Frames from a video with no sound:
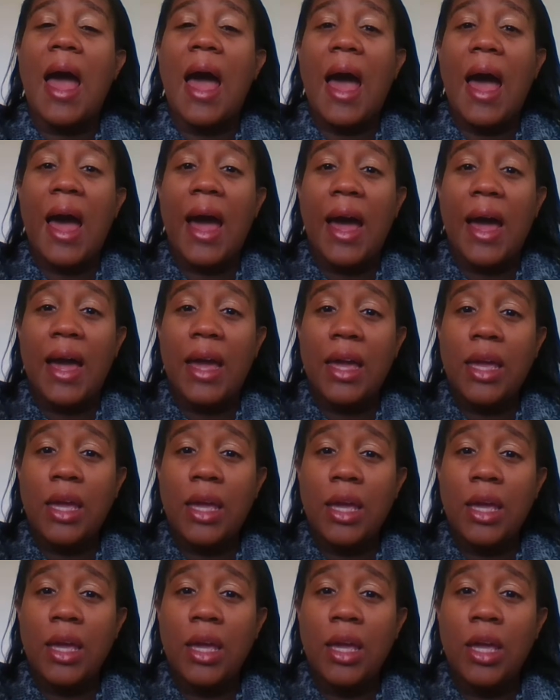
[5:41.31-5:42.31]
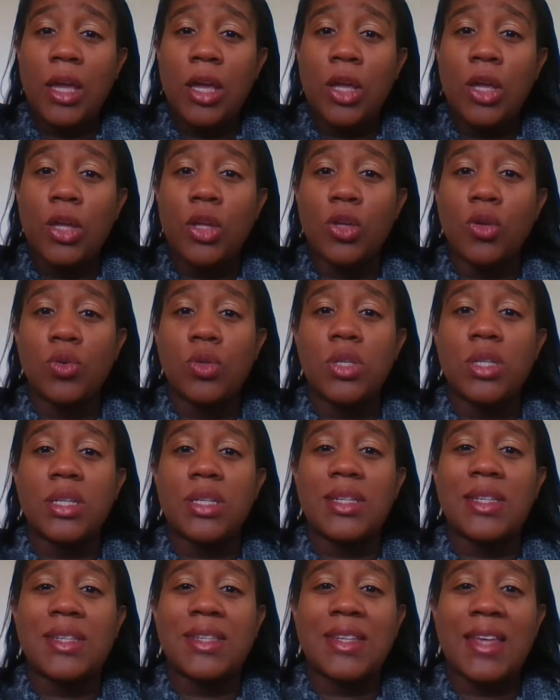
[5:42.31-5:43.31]
I used to
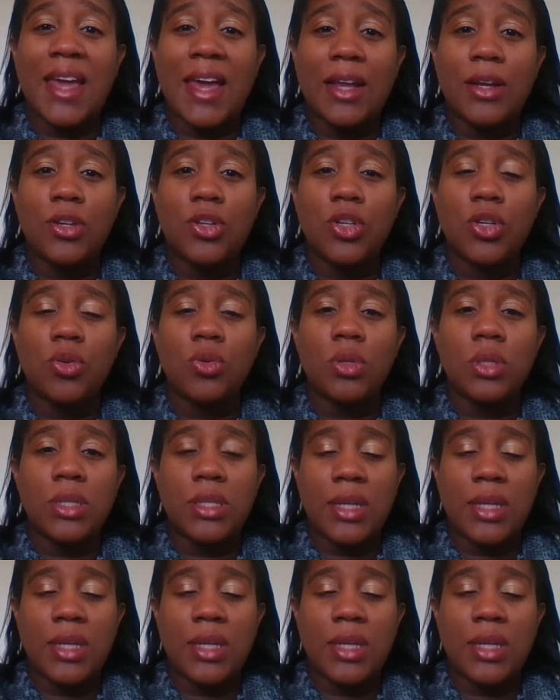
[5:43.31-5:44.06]
schedule